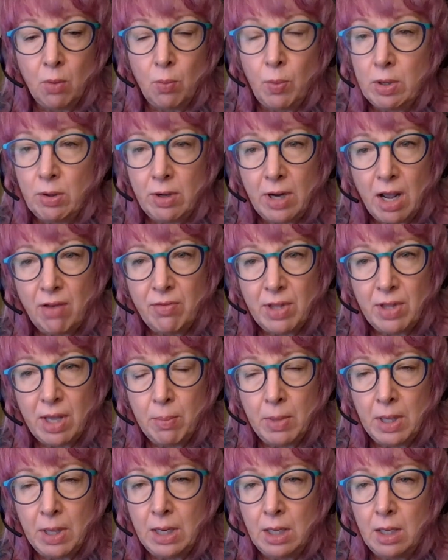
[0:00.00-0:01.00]
We don't have
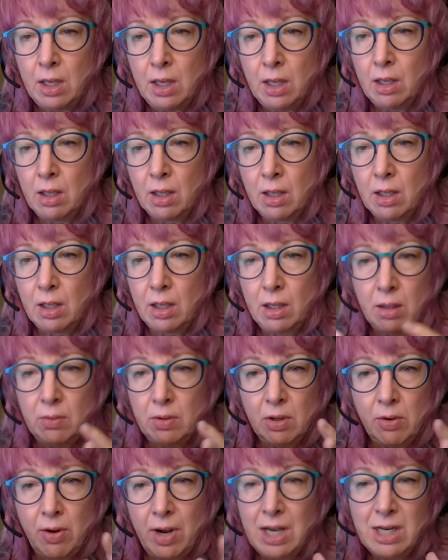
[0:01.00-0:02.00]
that many,
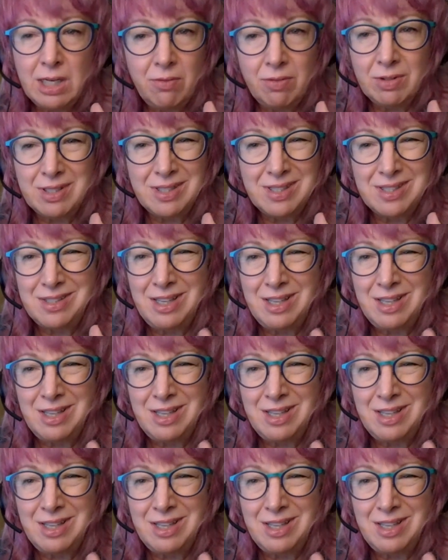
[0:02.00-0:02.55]
I hate to even,